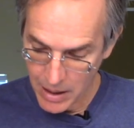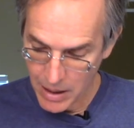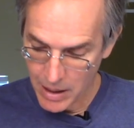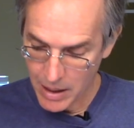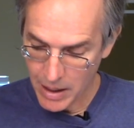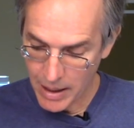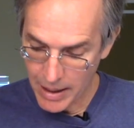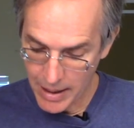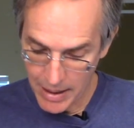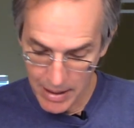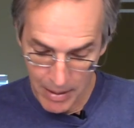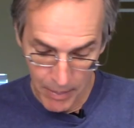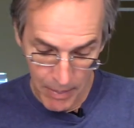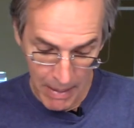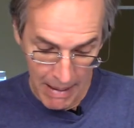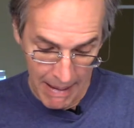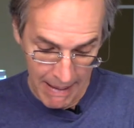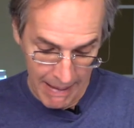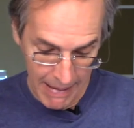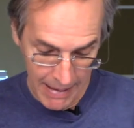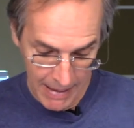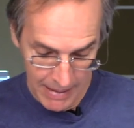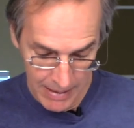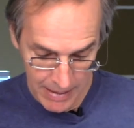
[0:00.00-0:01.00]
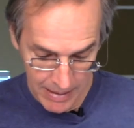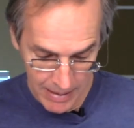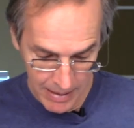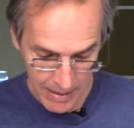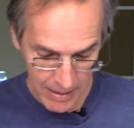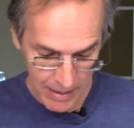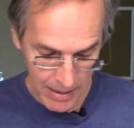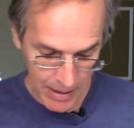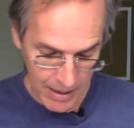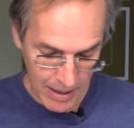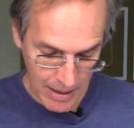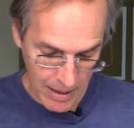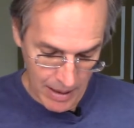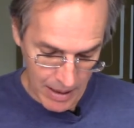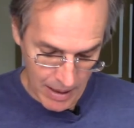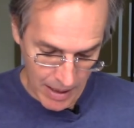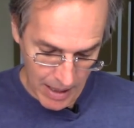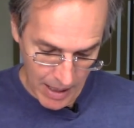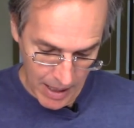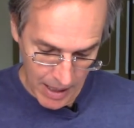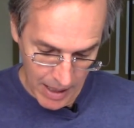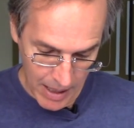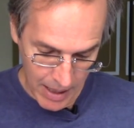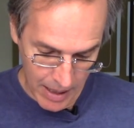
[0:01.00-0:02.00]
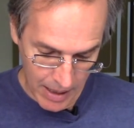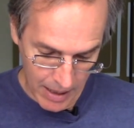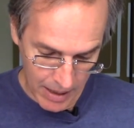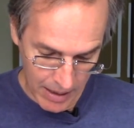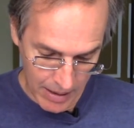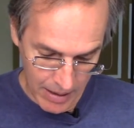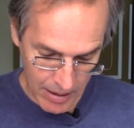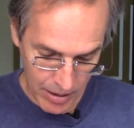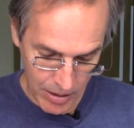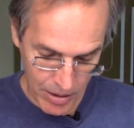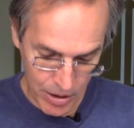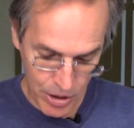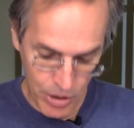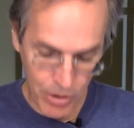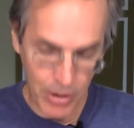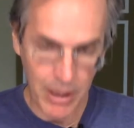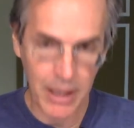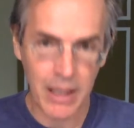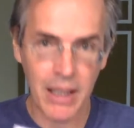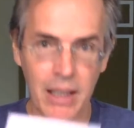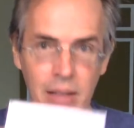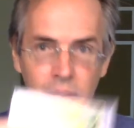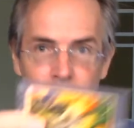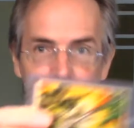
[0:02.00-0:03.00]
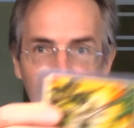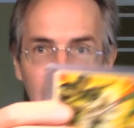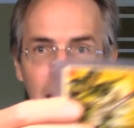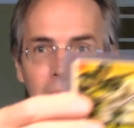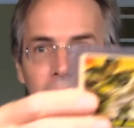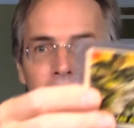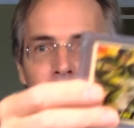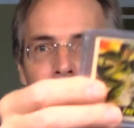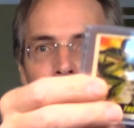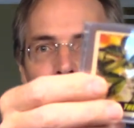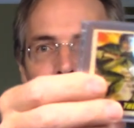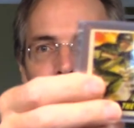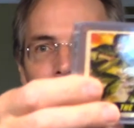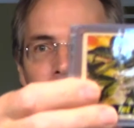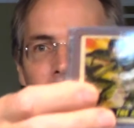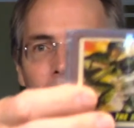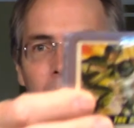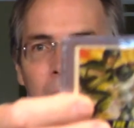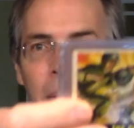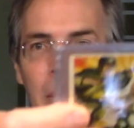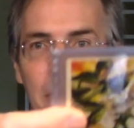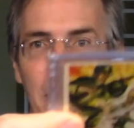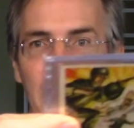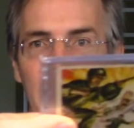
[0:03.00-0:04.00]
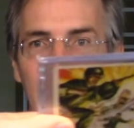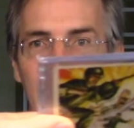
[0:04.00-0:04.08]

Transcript: in demand. And here's Shrinking Ray. I'm about